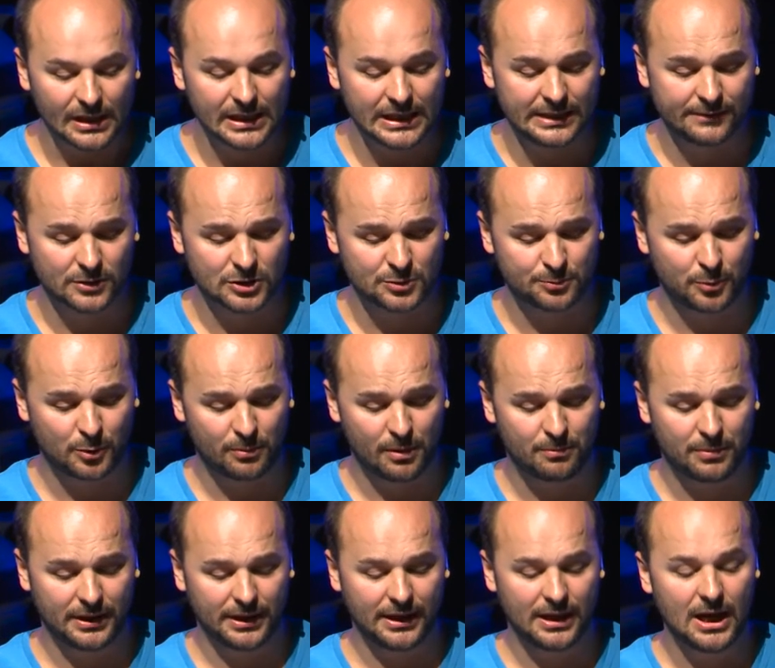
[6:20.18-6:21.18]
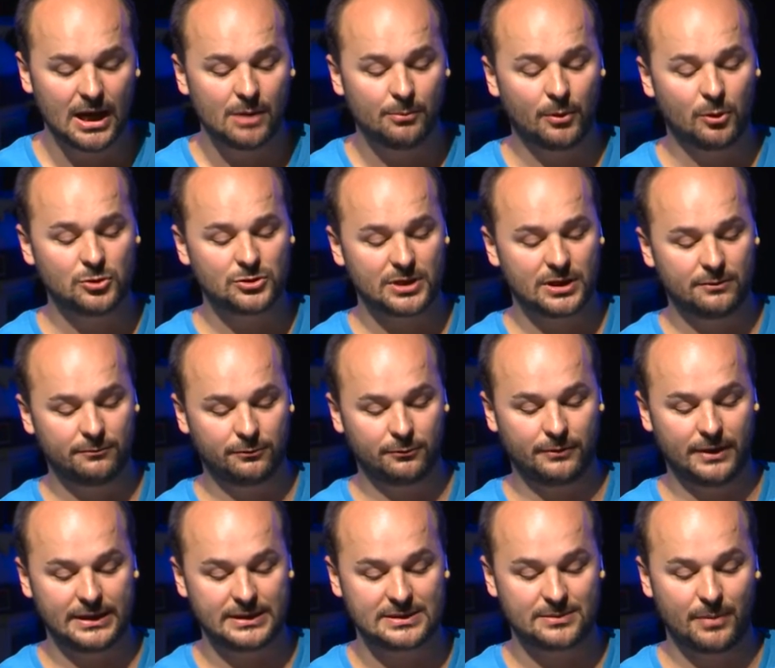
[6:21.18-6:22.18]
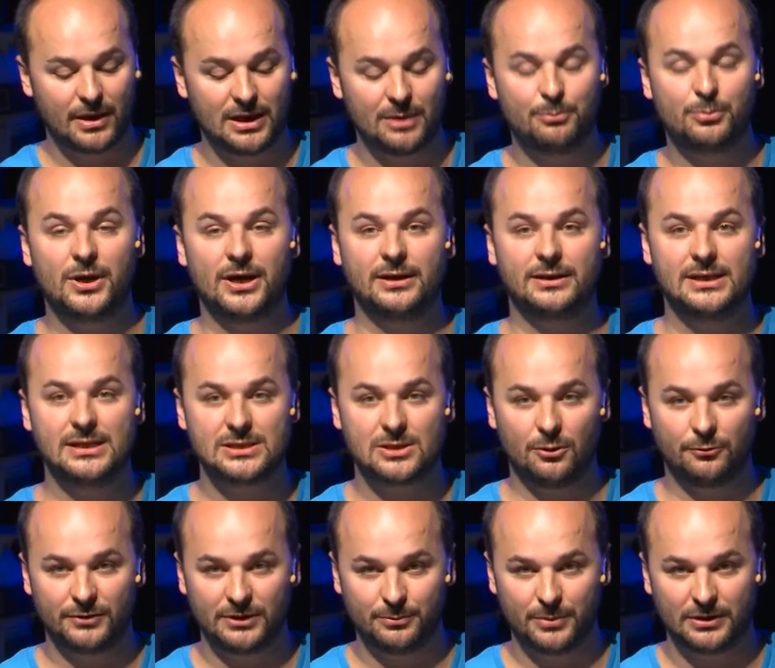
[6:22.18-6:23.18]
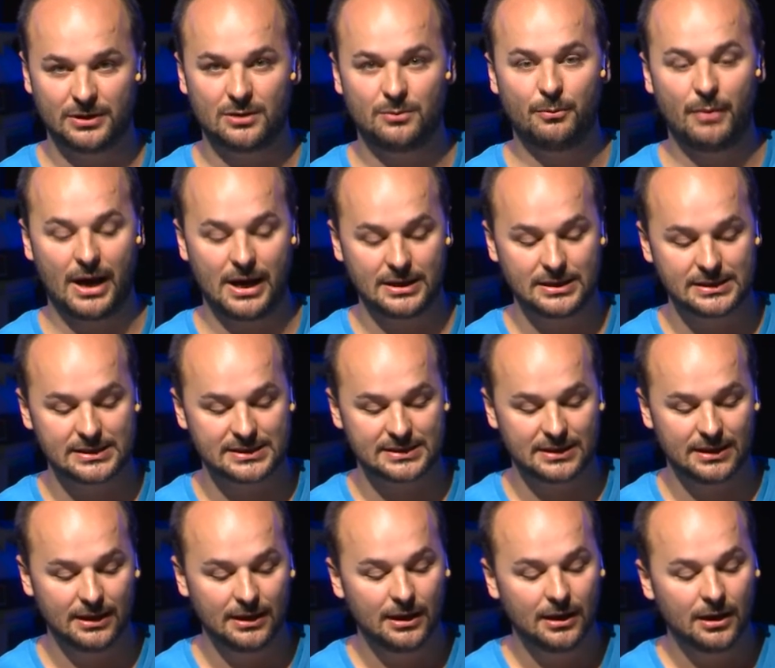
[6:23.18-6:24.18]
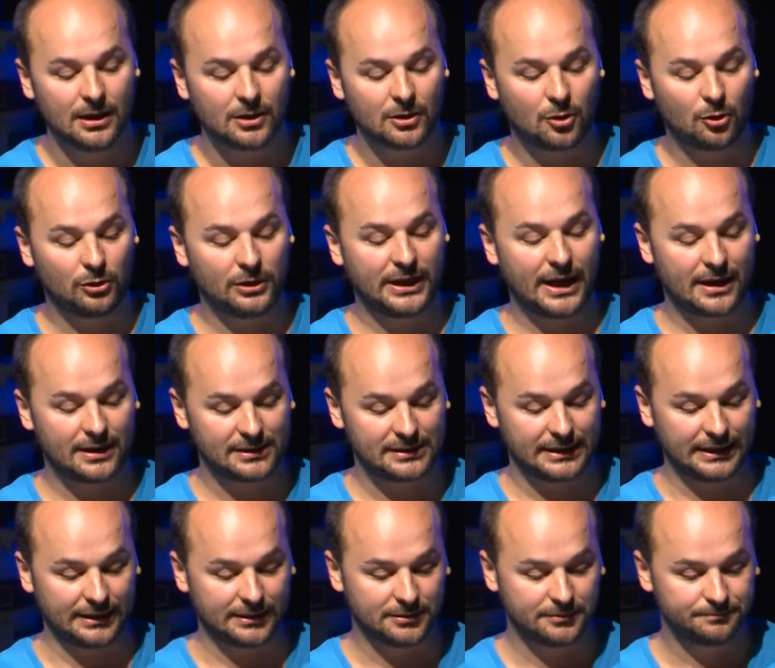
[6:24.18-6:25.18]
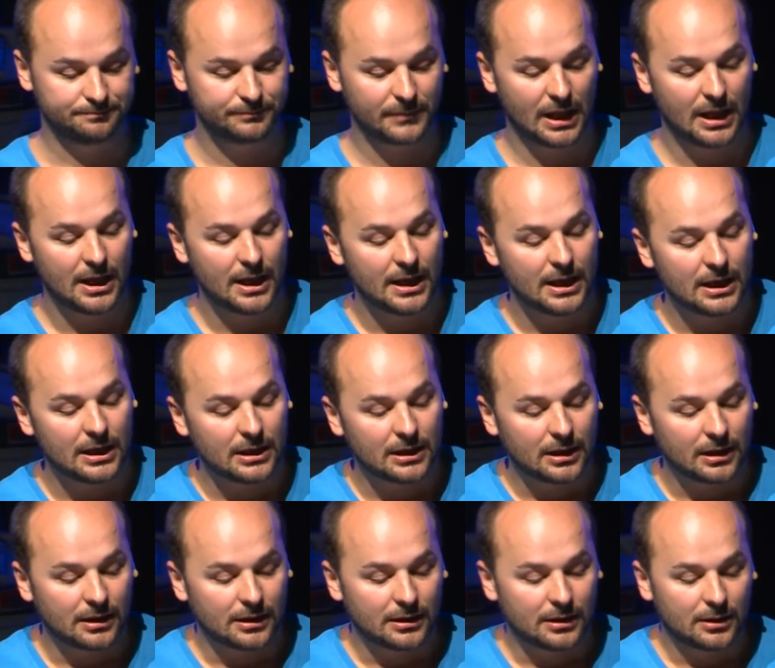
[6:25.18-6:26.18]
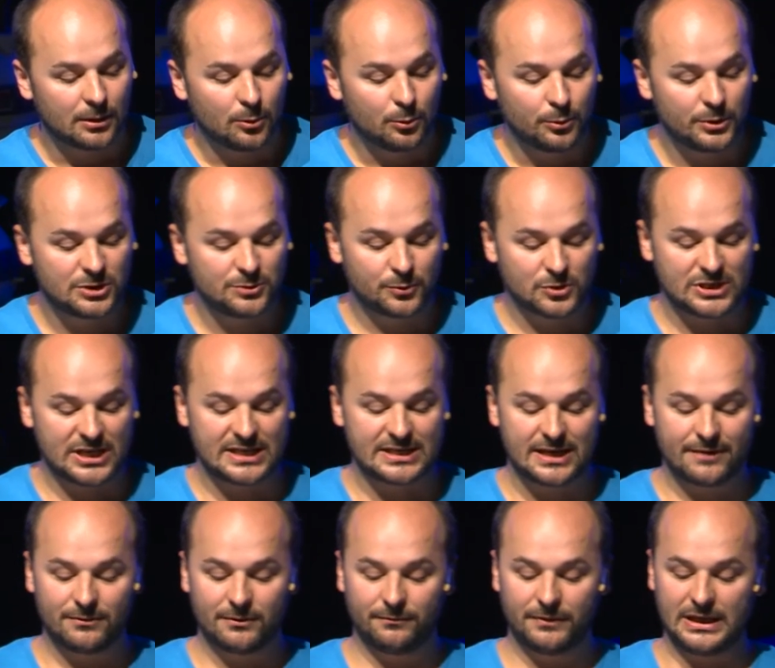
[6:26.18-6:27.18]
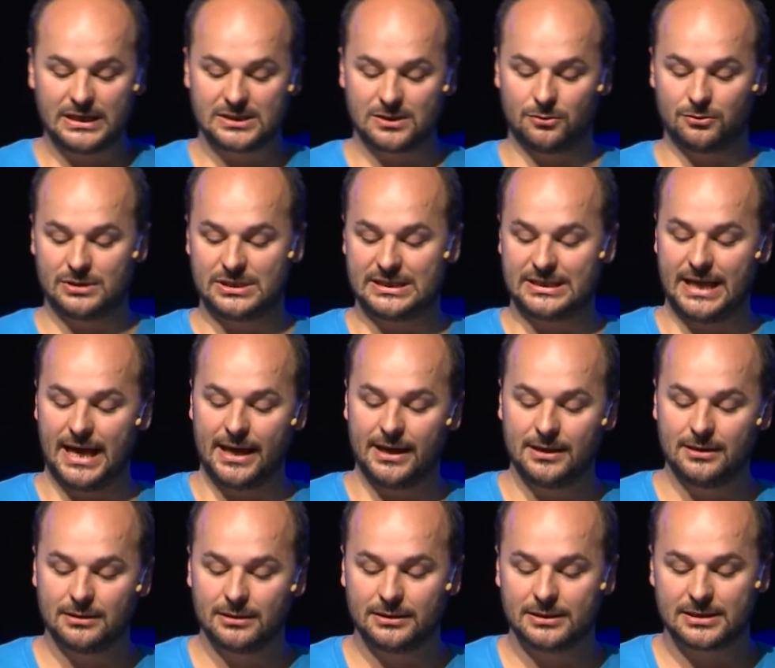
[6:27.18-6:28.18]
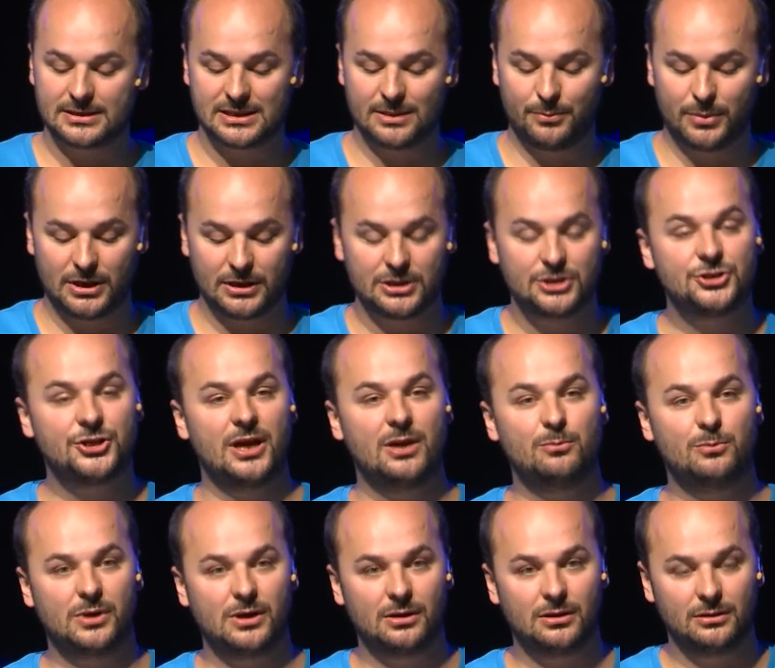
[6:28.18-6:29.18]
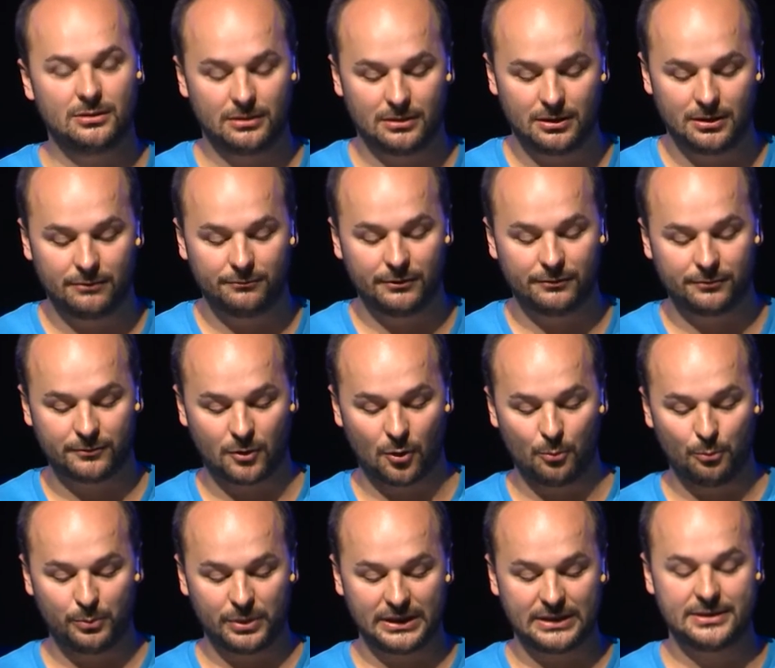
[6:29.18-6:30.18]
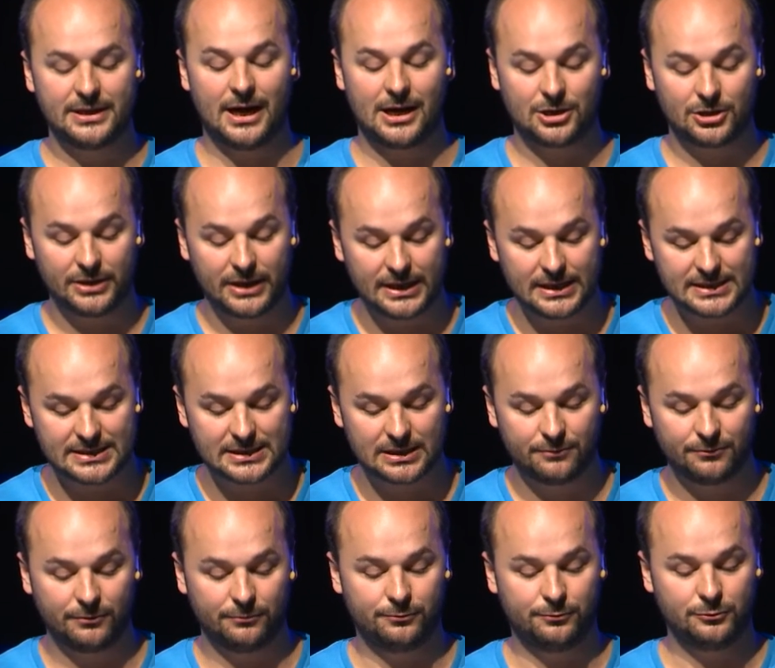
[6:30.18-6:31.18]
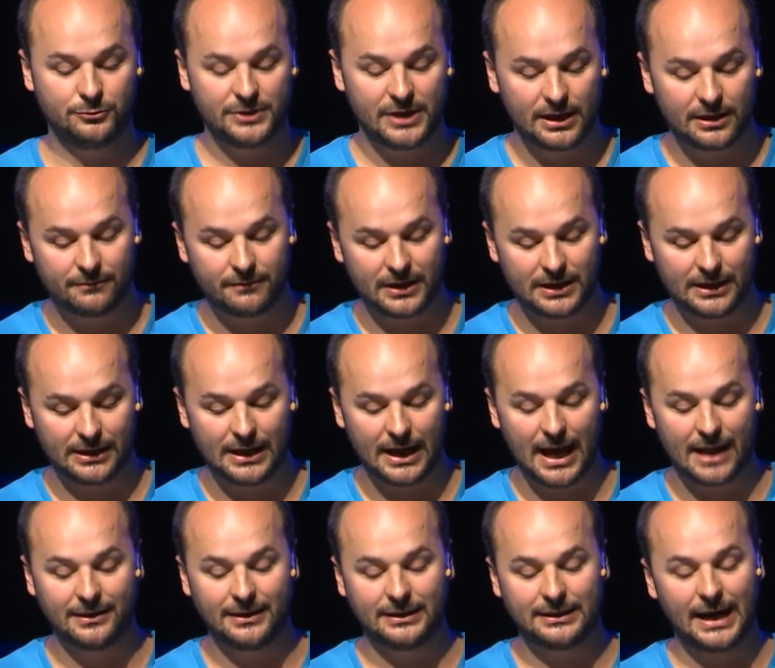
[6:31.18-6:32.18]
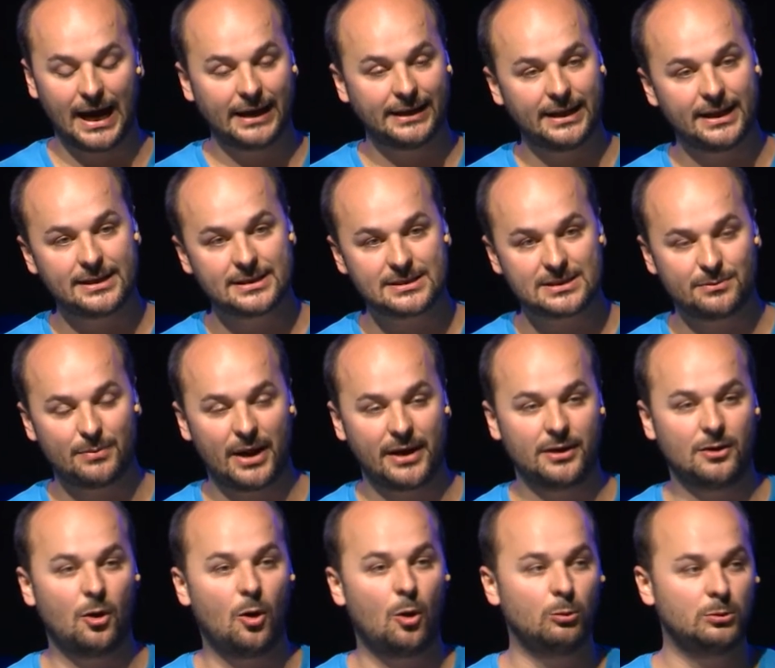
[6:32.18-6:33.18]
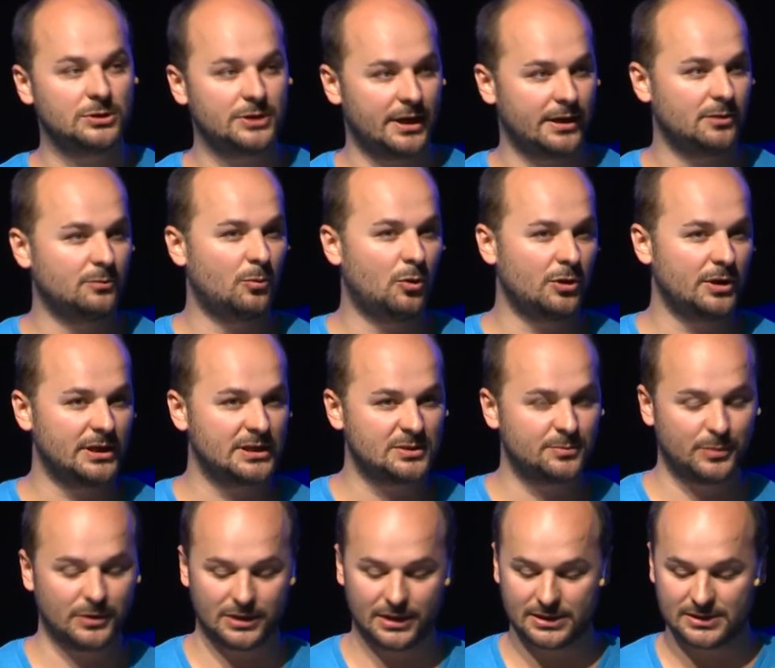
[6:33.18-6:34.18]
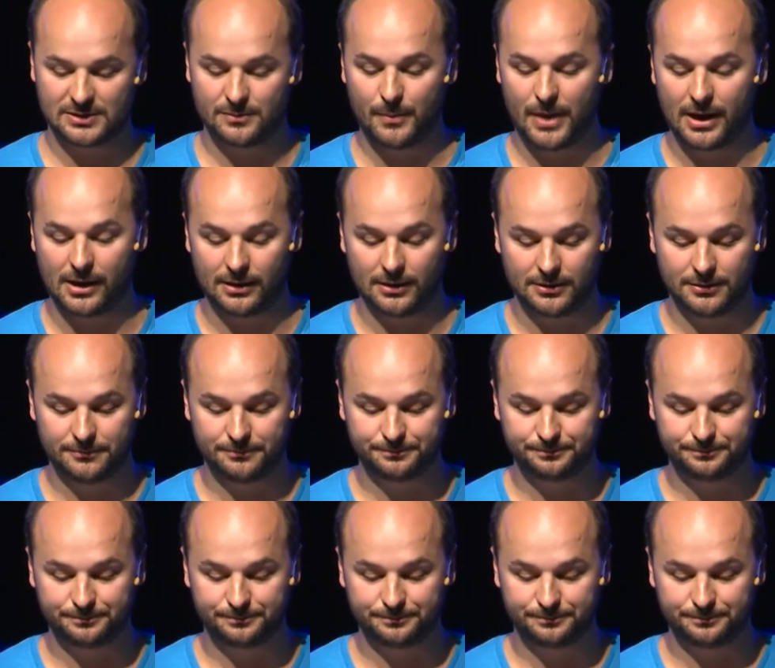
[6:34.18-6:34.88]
He was probably most influenced by a practice of Tibetan monks called Yangtik, which was a 7-week-long stay in a separate chamber with complete darkness, with food delivery and the guidance by an older and more experienced monk.